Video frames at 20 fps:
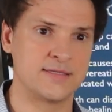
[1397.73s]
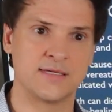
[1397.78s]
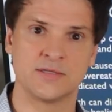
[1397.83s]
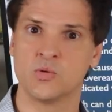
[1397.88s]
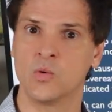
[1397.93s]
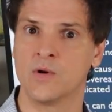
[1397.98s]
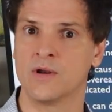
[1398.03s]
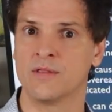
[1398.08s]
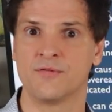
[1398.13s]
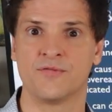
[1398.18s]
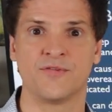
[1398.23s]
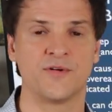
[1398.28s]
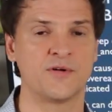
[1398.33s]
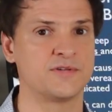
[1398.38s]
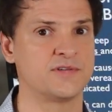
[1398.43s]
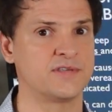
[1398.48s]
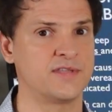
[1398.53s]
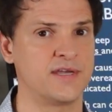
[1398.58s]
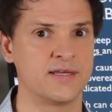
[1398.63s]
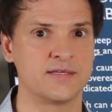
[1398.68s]
it's one of the
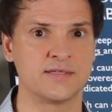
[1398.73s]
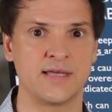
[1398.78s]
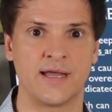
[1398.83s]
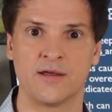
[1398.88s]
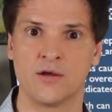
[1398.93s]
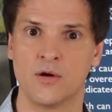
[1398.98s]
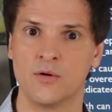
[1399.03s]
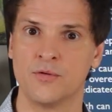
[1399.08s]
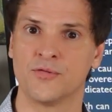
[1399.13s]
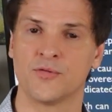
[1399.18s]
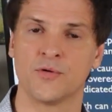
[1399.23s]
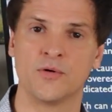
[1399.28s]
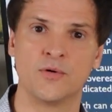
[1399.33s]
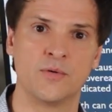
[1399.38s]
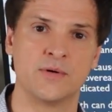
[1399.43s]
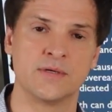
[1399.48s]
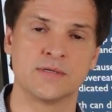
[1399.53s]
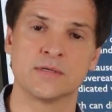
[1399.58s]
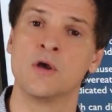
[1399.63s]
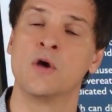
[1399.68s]
first things I go
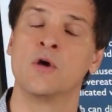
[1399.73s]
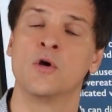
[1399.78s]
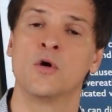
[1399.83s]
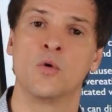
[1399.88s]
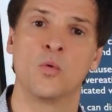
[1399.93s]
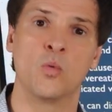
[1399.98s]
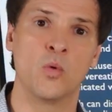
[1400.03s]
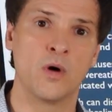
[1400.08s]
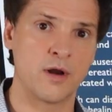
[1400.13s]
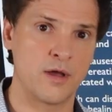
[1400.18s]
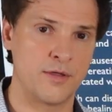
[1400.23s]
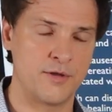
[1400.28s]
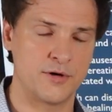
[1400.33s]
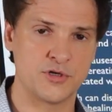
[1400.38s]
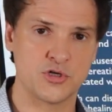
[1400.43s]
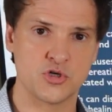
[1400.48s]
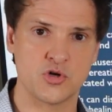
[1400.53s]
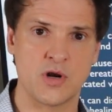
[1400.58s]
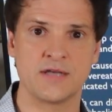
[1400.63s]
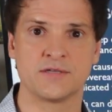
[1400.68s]
through is what are their
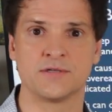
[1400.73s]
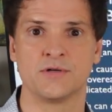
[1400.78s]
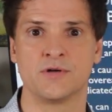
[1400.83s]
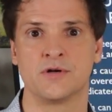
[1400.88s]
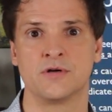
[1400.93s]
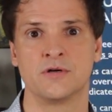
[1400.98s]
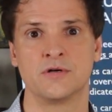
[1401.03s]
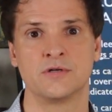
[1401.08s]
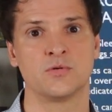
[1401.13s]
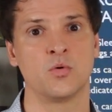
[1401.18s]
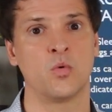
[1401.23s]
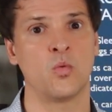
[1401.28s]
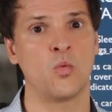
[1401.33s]
stressors?